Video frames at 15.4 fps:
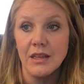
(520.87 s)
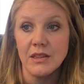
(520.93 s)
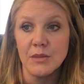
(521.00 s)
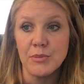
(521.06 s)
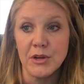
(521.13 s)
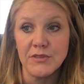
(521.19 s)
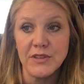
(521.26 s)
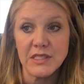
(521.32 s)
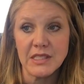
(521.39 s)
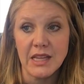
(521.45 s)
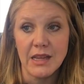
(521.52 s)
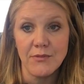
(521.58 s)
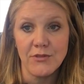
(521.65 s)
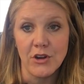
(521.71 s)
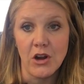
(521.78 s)
The perfect
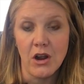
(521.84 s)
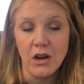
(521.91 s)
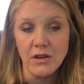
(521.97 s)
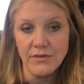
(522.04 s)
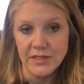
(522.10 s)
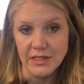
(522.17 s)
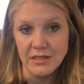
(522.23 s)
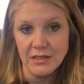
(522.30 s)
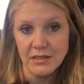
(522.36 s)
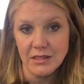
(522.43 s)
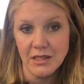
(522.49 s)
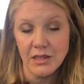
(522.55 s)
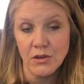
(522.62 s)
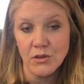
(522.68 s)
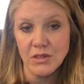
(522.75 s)
time for harvest
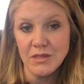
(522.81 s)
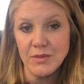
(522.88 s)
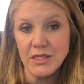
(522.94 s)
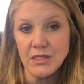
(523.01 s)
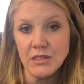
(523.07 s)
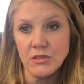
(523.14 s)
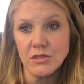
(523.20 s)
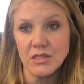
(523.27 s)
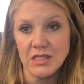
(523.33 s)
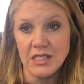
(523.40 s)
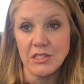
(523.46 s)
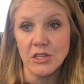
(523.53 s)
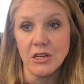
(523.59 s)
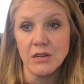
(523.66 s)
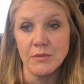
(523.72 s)
can only be
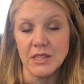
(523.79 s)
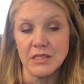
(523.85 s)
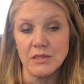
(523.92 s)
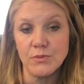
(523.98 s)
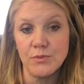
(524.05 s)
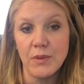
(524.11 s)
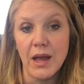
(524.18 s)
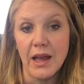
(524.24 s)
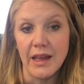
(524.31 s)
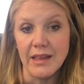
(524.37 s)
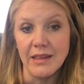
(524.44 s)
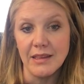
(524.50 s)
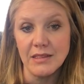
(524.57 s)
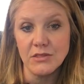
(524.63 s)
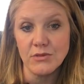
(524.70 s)
determined
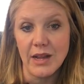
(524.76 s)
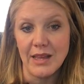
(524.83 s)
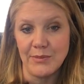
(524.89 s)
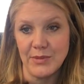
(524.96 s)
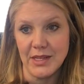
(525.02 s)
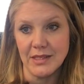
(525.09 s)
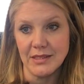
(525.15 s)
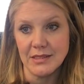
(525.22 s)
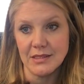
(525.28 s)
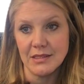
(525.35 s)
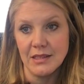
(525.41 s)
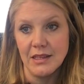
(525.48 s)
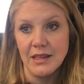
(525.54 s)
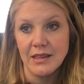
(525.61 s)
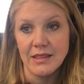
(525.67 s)
by its ripeness.
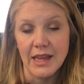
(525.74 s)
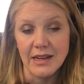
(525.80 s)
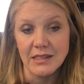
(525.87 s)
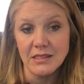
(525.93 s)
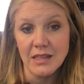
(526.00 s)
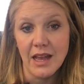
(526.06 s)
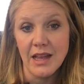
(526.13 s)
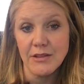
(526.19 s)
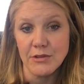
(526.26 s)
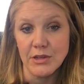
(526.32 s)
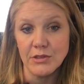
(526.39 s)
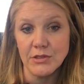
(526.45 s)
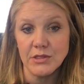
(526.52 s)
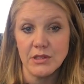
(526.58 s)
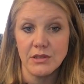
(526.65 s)
That is
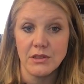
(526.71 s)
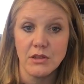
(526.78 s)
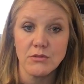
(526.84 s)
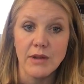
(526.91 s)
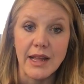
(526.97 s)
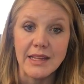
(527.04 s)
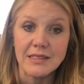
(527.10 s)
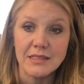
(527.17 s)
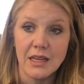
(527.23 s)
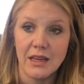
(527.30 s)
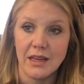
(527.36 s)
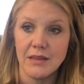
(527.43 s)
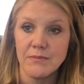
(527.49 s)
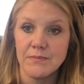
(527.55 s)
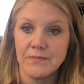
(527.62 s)
kairos, the right
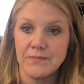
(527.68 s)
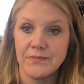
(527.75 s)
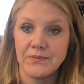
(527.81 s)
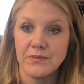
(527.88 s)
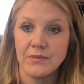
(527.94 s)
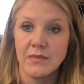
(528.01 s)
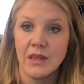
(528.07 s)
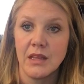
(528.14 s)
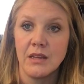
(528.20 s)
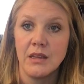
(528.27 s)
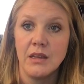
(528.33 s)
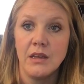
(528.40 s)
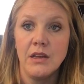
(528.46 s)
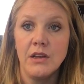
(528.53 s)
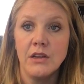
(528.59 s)
time.
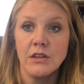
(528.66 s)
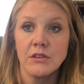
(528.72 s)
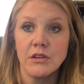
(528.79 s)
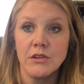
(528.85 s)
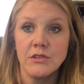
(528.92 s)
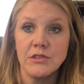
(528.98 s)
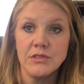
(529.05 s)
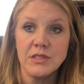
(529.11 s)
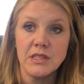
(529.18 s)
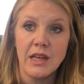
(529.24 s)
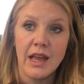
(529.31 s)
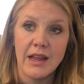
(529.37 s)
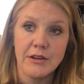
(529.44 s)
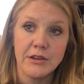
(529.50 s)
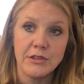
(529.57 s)
Chronos and
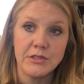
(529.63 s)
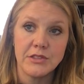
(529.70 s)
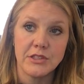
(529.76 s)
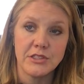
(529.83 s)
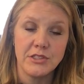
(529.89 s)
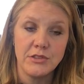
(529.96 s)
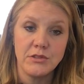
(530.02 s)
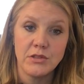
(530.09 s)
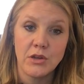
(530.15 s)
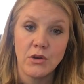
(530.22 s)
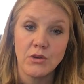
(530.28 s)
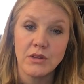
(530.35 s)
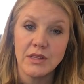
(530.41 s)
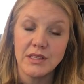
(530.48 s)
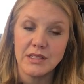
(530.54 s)
kairos are 2
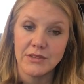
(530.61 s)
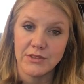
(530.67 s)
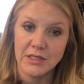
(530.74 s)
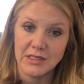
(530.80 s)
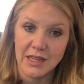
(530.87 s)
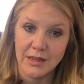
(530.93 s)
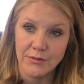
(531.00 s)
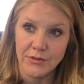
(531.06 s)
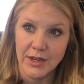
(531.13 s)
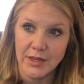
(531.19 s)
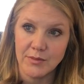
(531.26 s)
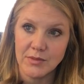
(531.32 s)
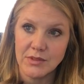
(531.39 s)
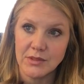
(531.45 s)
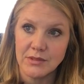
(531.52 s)
totally different time
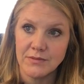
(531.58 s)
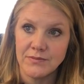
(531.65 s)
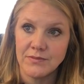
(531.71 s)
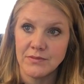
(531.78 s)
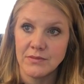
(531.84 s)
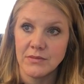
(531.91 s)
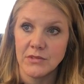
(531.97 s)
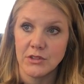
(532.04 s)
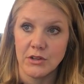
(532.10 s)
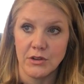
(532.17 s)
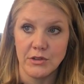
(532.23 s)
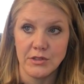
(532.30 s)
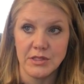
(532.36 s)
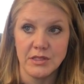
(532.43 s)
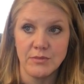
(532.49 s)
frames.
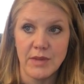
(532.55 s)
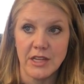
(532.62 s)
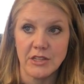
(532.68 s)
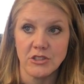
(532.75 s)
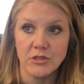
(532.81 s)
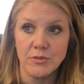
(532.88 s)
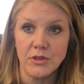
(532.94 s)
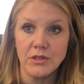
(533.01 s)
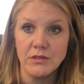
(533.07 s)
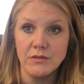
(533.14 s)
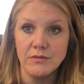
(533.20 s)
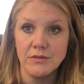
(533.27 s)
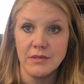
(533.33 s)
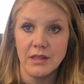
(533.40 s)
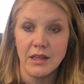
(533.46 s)
Chronos is measurable
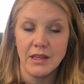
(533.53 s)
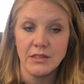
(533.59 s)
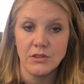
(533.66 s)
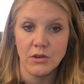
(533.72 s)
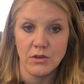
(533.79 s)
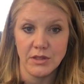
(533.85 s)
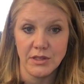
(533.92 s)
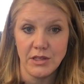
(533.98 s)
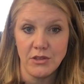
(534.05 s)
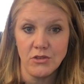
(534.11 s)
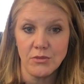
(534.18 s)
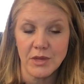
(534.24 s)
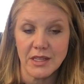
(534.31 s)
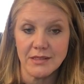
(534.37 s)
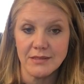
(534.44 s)
and totally
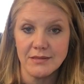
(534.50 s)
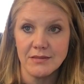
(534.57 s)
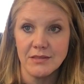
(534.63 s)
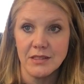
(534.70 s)
human.